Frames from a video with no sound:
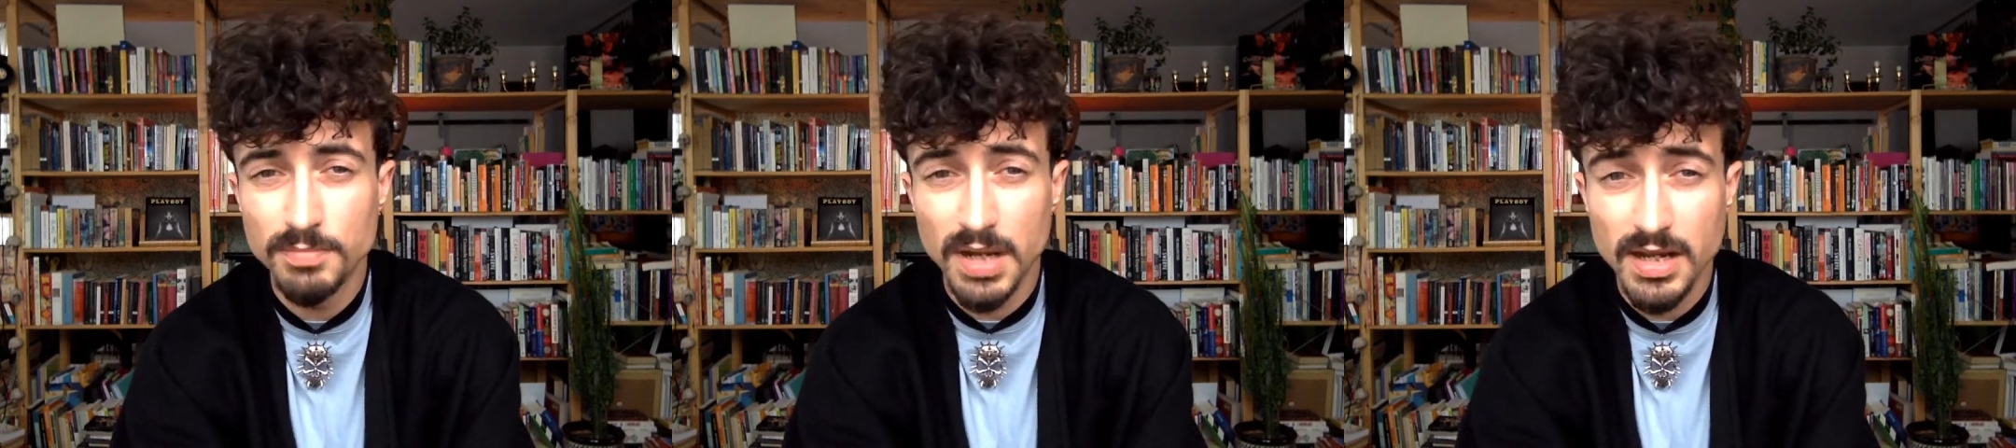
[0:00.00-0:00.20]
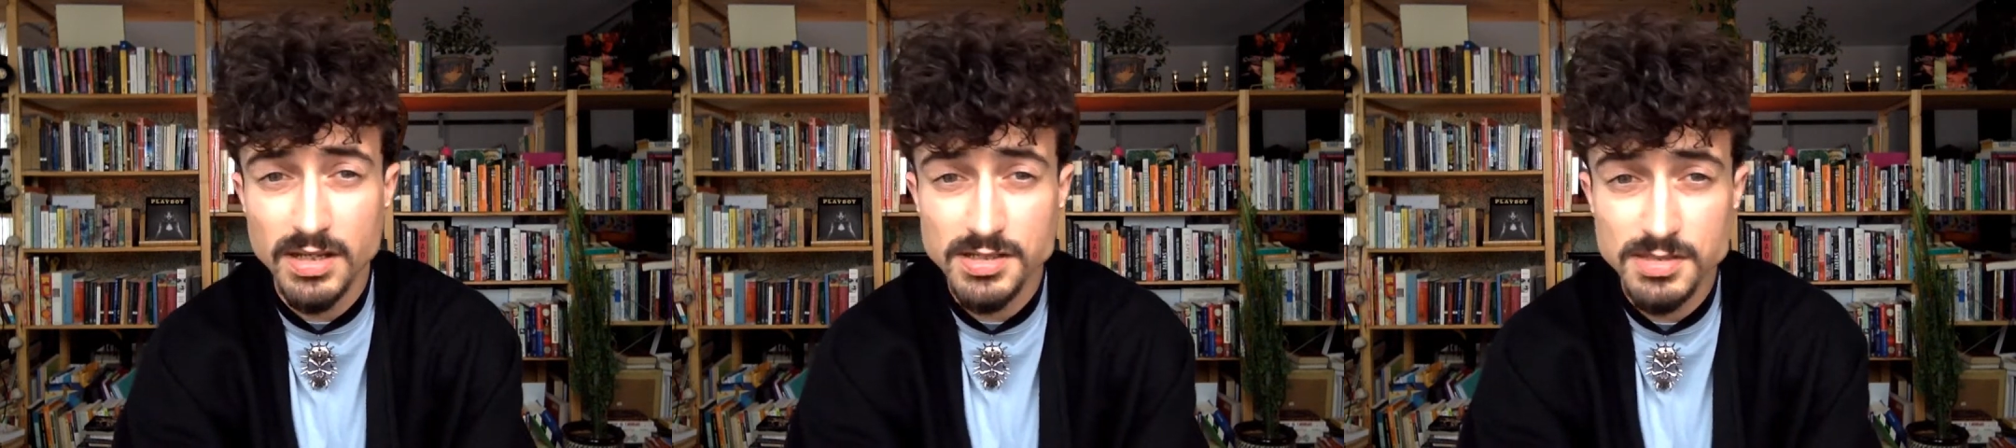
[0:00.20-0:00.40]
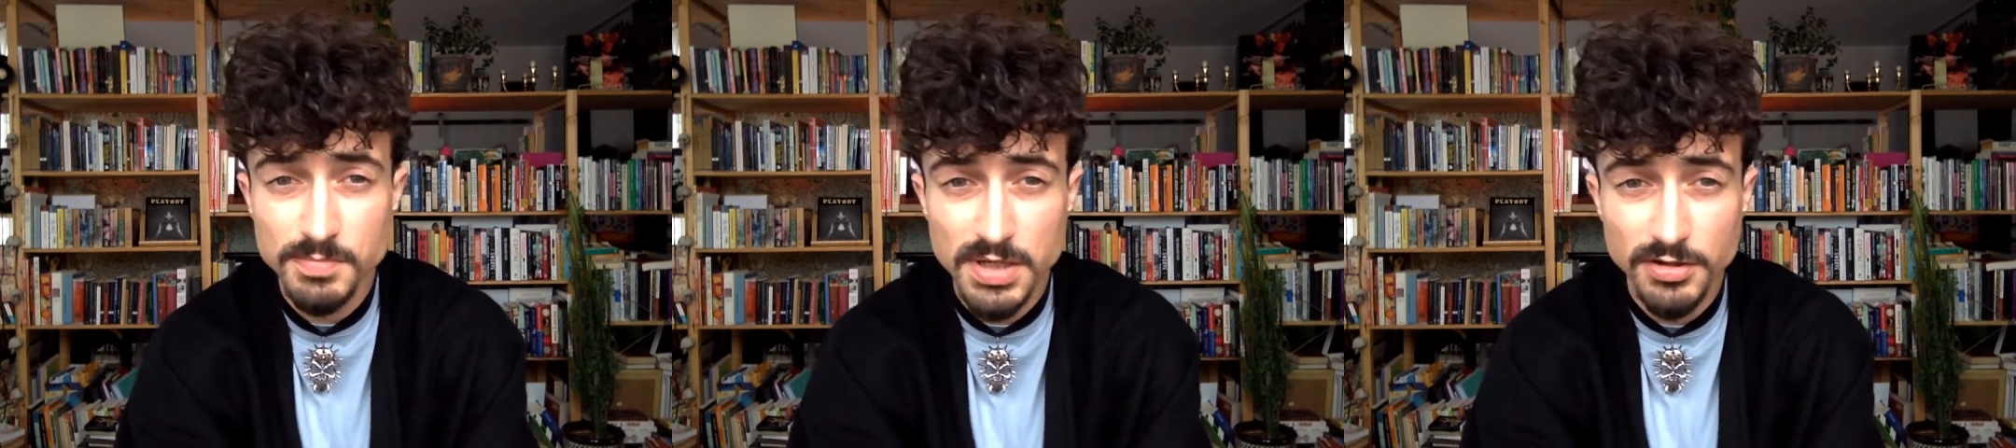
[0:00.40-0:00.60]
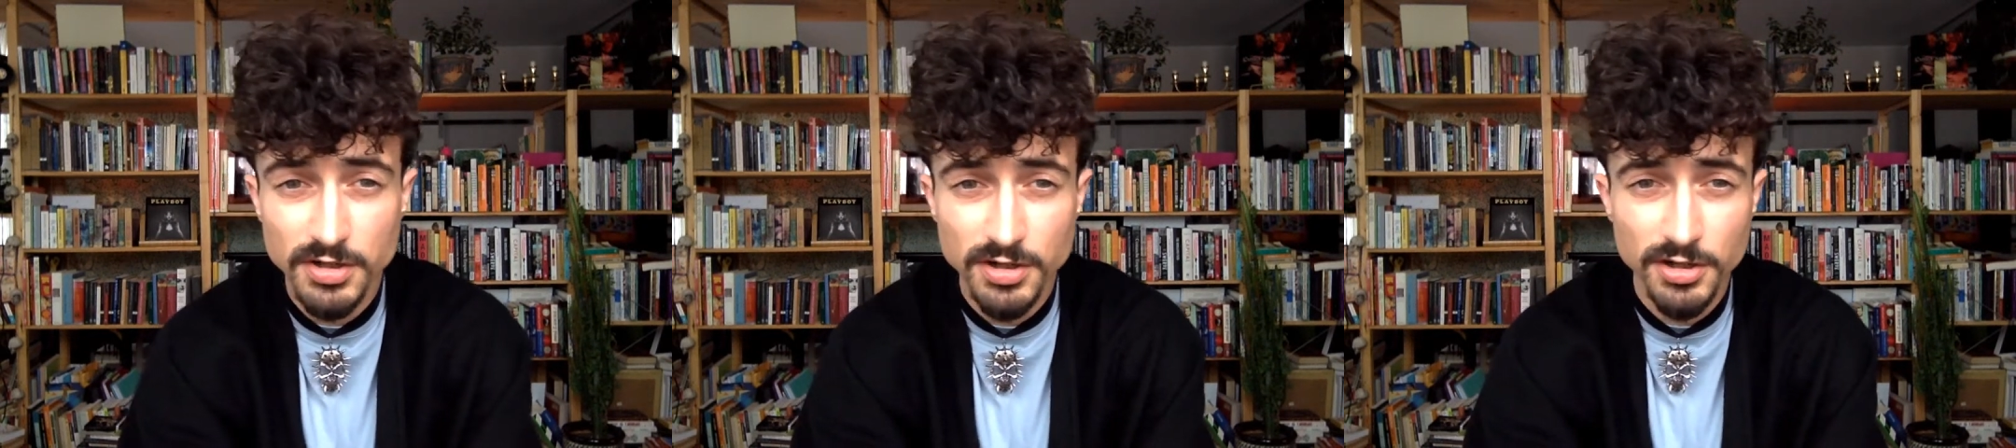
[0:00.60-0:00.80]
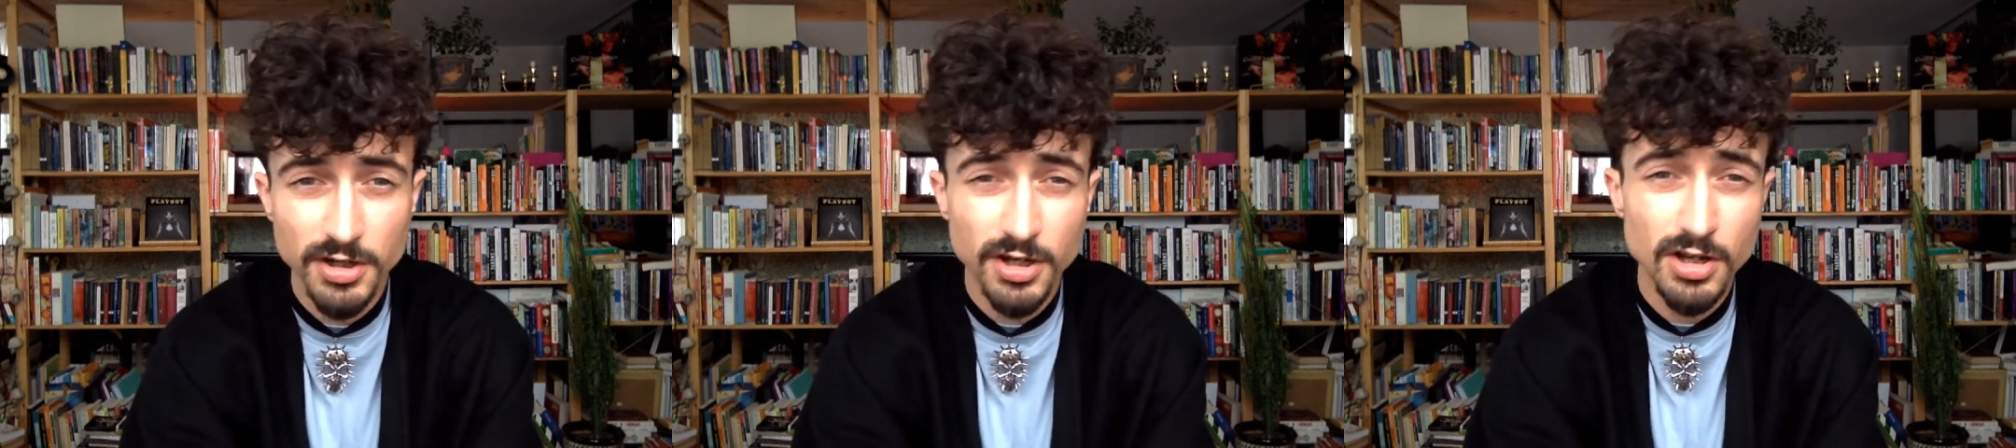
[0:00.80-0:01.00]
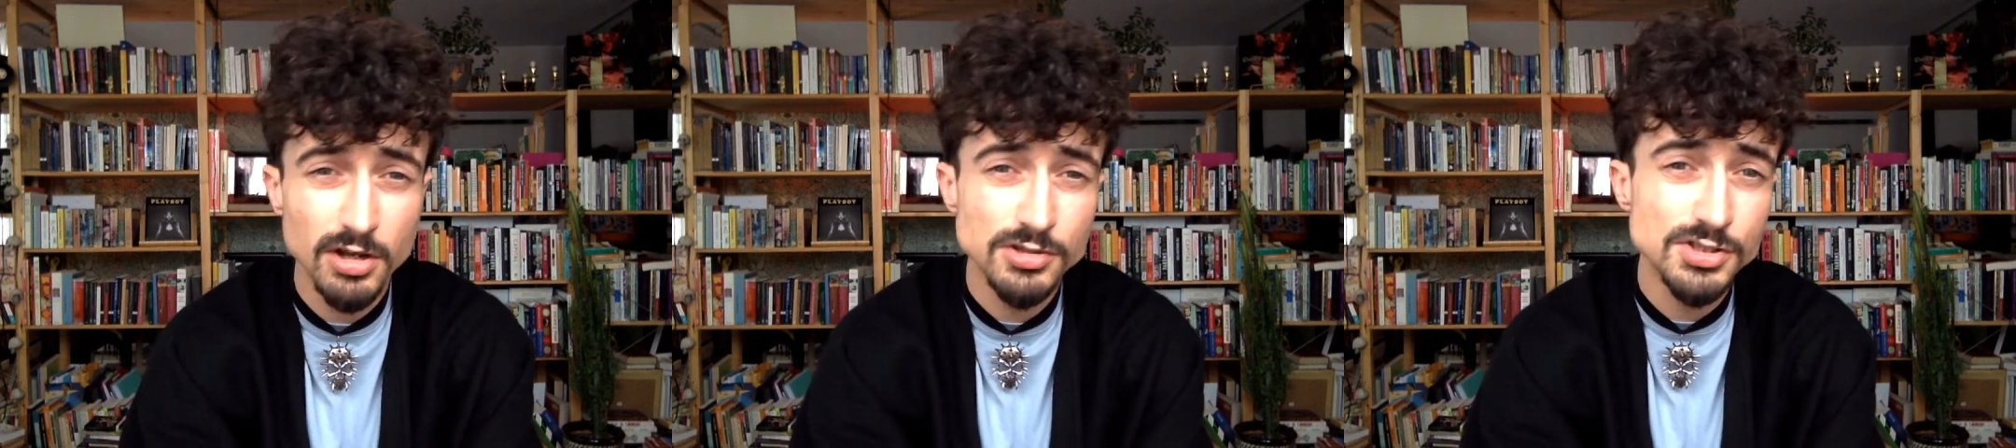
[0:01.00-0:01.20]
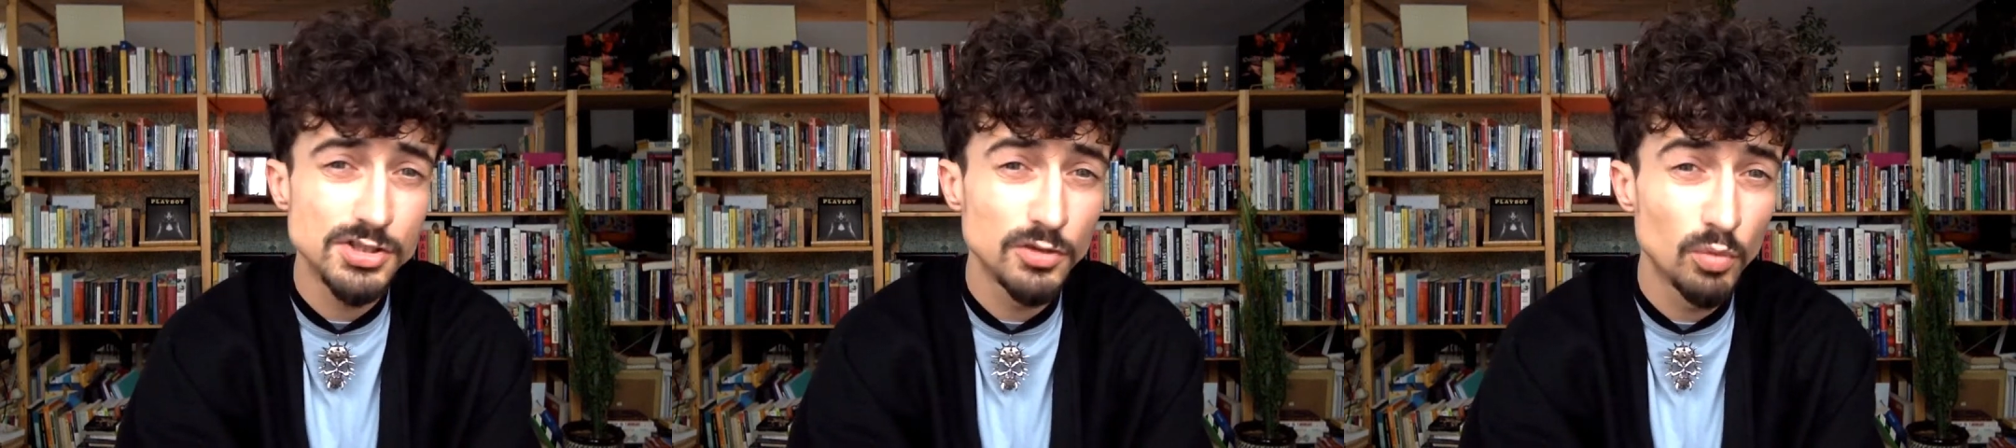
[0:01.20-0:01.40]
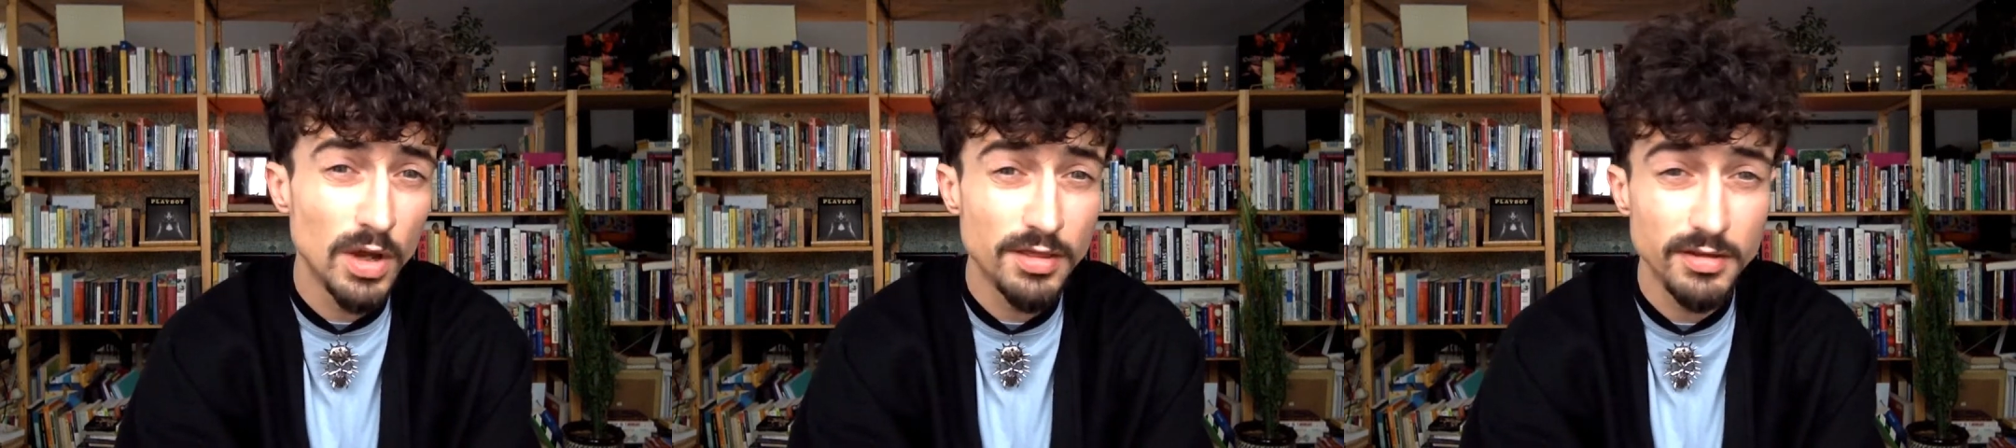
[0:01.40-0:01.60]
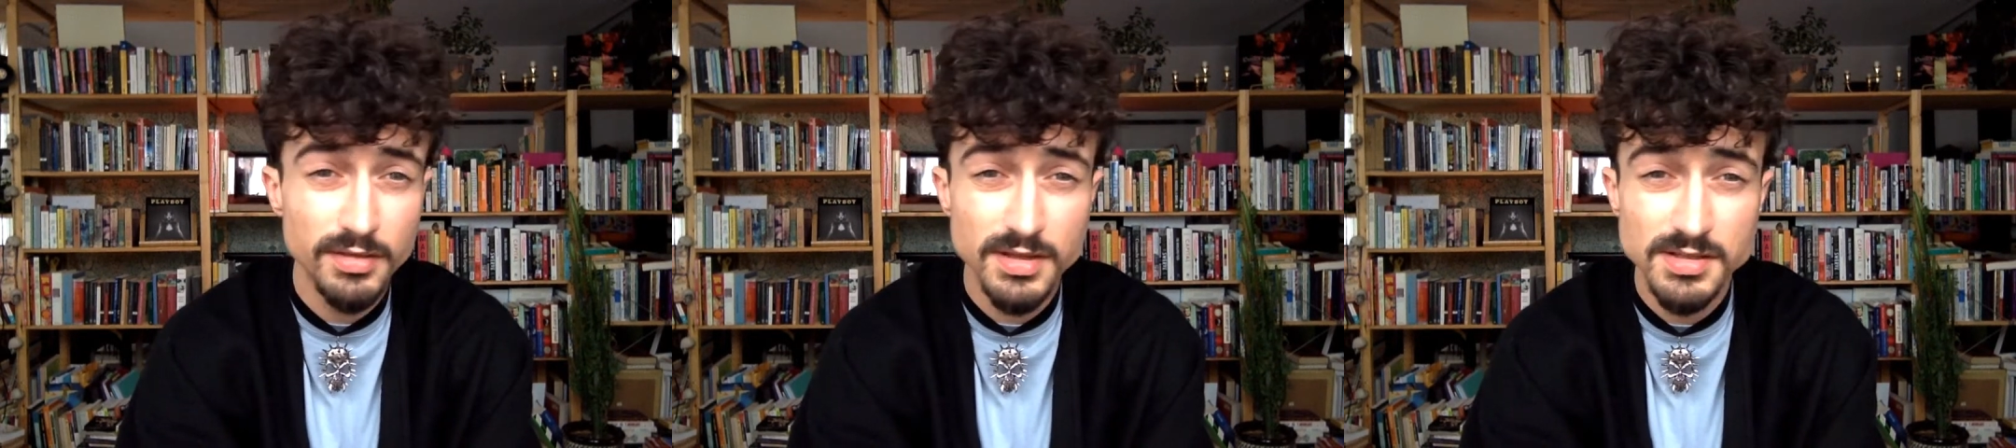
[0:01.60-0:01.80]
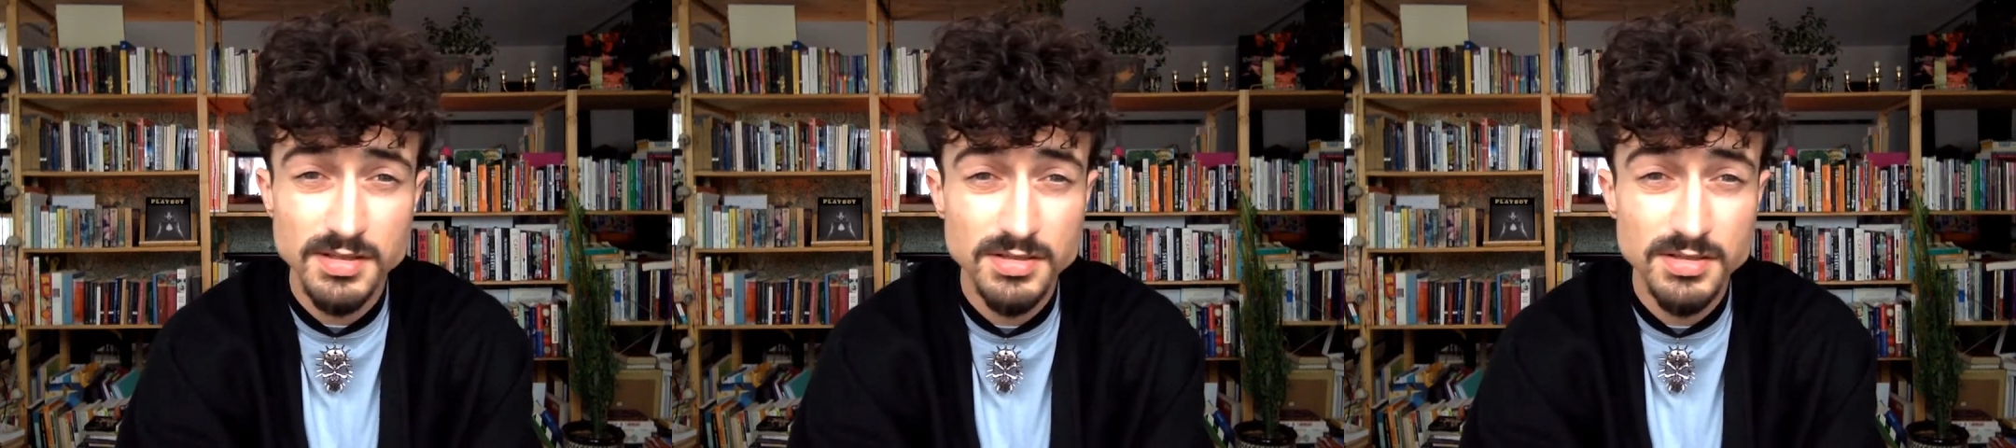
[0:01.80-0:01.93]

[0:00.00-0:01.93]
by a spirit or a ghost, or whether this is